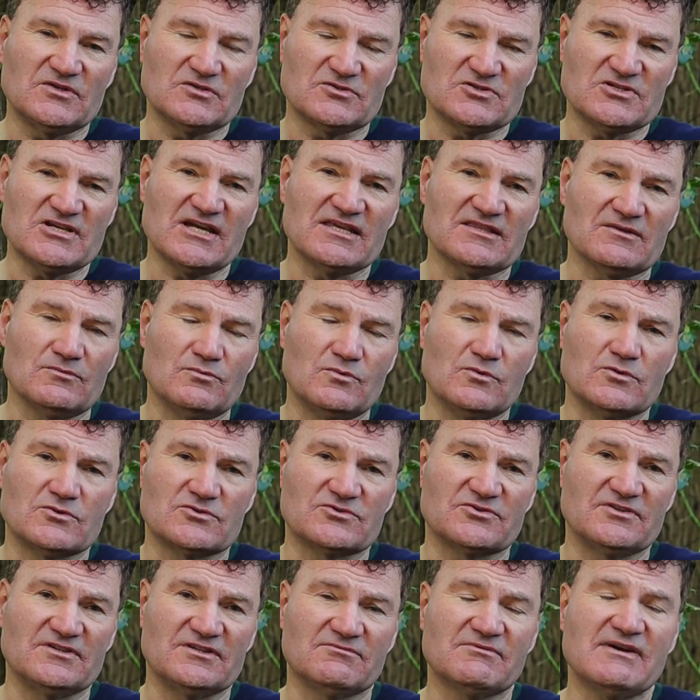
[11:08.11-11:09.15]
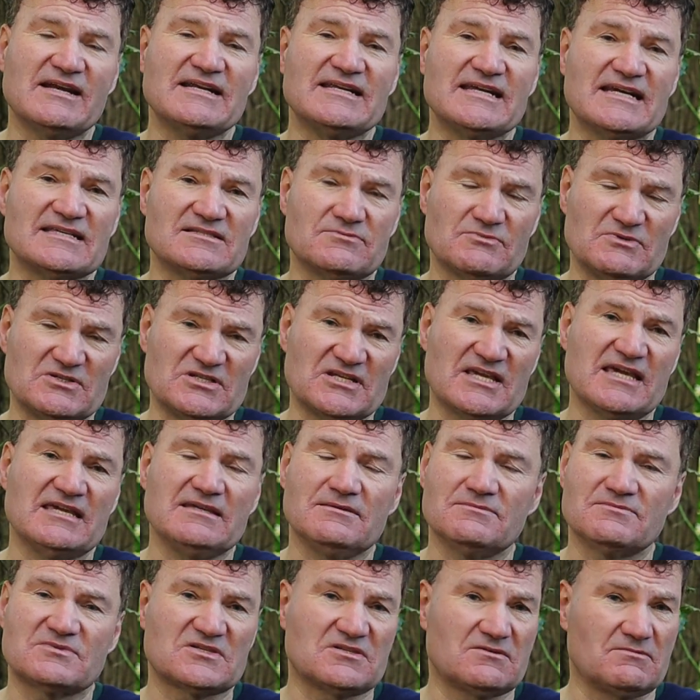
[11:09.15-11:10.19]
You'll check the water in the radiator, which
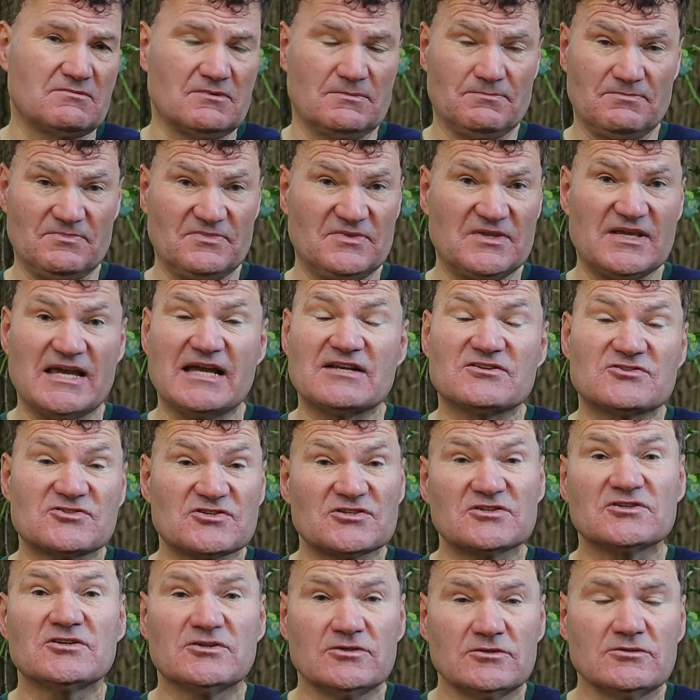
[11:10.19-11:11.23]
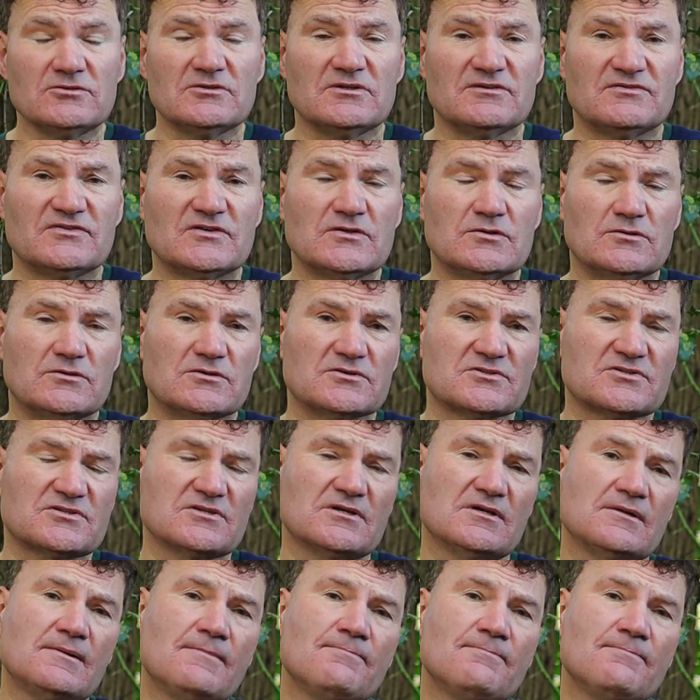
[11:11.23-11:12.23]
keeps the engine cool, of course.